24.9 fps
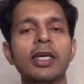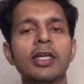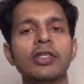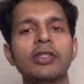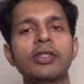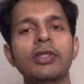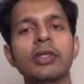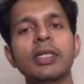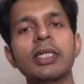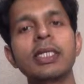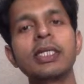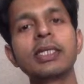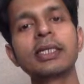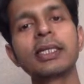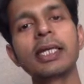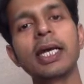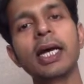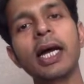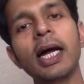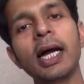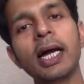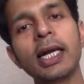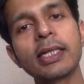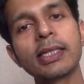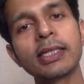So this
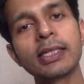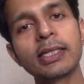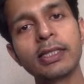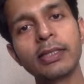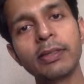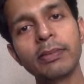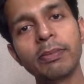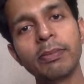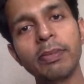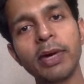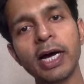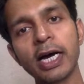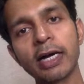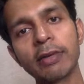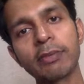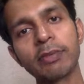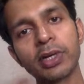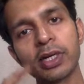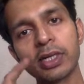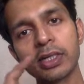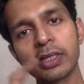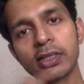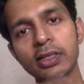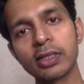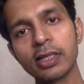adds the back
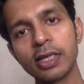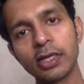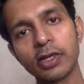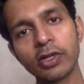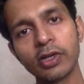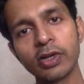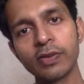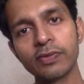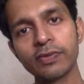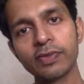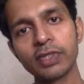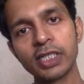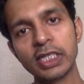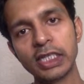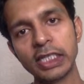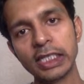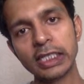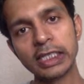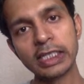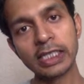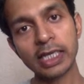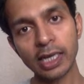button that you have seen,